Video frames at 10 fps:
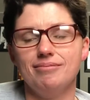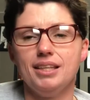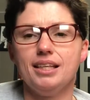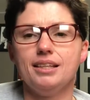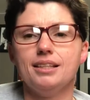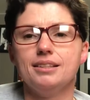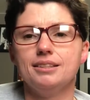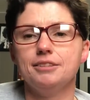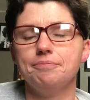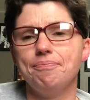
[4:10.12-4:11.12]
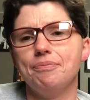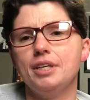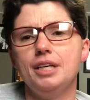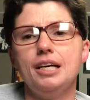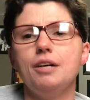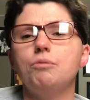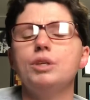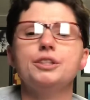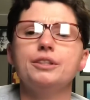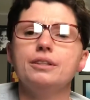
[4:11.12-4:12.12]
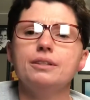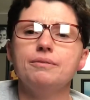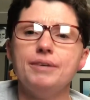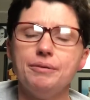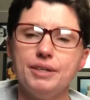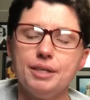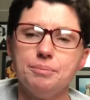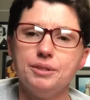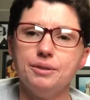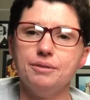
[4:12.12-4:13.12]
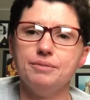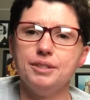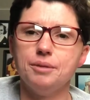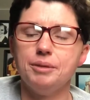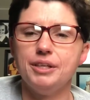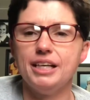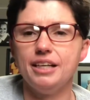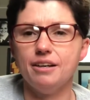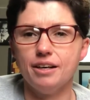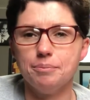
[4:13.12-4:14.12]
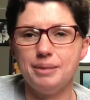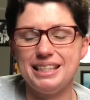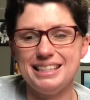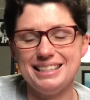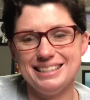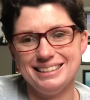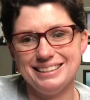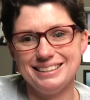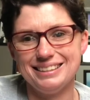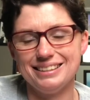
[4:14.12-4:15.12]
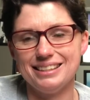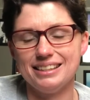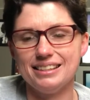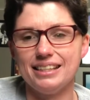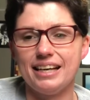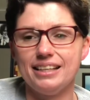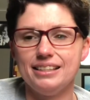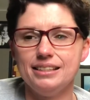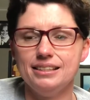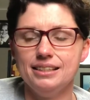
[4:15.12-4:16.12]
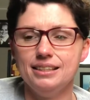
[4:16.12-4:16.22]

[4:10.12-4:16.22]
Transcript: And what's your favorite episode of WKRP in Cincinnati?